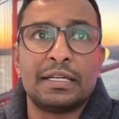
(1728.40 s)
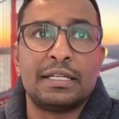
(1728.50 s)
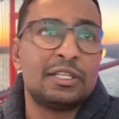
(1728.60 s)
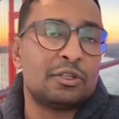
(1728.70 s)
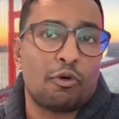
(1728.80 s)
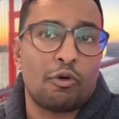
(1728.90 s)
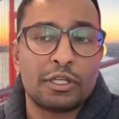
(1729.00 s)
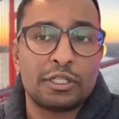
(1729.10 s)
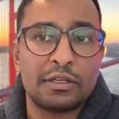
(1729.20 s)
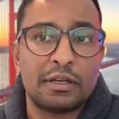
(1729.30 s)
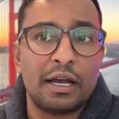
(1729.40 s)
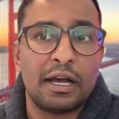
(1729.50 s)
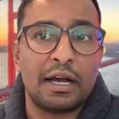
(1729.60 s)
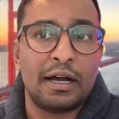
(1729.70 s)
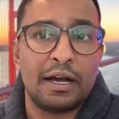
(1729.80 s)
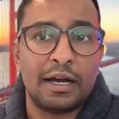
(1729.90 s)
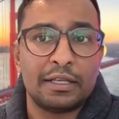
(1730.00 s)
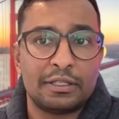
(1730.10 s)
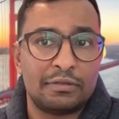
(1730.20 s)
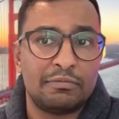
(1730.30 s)
discourse,
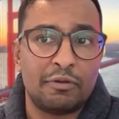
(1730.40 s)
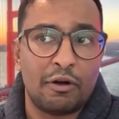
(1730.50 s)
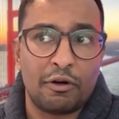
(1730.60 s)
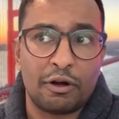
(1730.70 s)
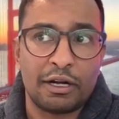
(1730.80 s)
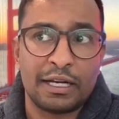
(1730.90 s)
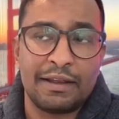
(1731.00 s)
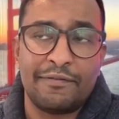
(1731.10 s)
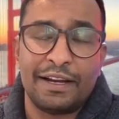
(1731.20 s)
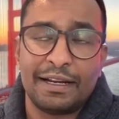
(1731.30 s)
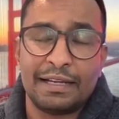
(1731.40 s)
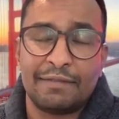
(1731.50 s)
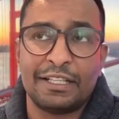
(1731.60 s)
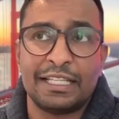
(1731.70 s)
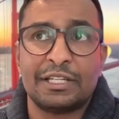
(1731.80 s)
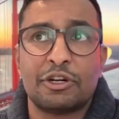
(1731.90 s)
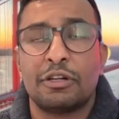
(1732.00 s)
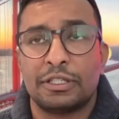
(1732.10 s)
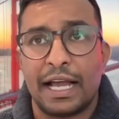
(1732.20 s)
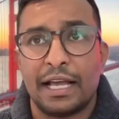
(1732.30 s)
or even if it's
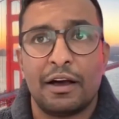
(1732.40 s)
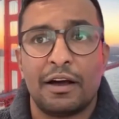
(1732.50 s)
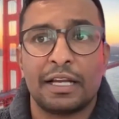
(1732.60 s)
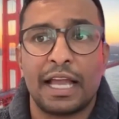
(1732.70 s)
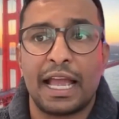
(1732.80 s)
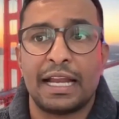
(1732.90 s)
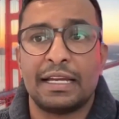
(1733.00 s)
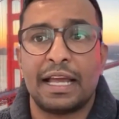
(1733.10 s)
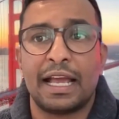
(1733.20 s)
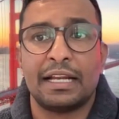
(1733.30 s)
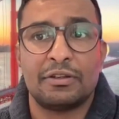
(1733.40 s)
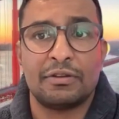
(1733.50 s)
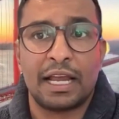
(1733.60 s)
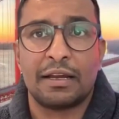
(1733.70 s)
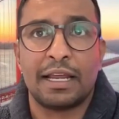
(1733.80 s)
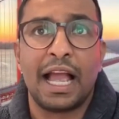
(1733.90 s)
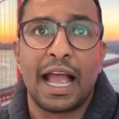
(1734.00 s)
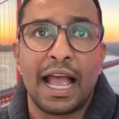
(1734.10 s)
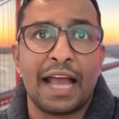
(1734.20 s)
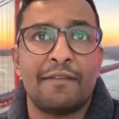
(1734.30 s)
internal dialogue, and
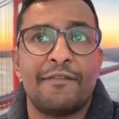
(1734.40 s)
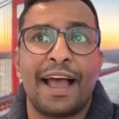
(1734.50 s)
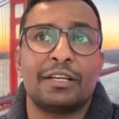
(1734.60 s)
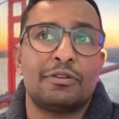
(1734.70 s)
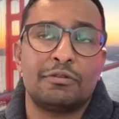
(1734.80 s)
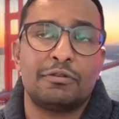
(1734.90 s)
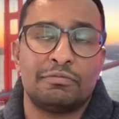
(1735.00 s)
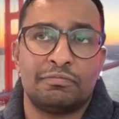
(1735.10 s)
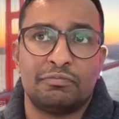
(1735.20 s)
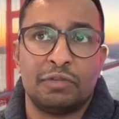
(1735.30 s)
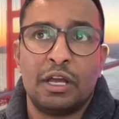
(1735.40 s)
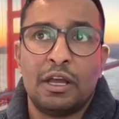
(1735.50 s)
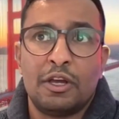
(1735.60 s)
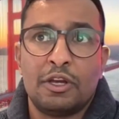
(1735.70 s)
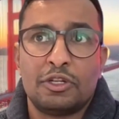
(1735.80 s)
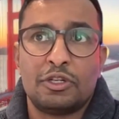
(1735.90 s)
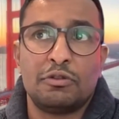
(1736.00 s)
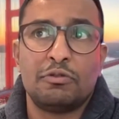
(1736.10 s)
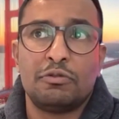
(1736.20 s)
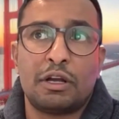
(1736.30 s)
yeah, add value
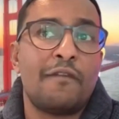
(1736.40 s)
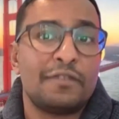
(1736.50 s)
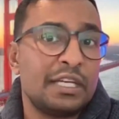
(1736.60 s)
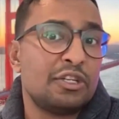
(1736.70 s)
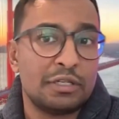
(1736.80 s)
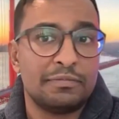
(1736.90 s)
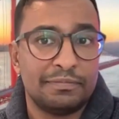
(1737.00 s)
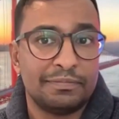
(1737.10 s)
to the conversation.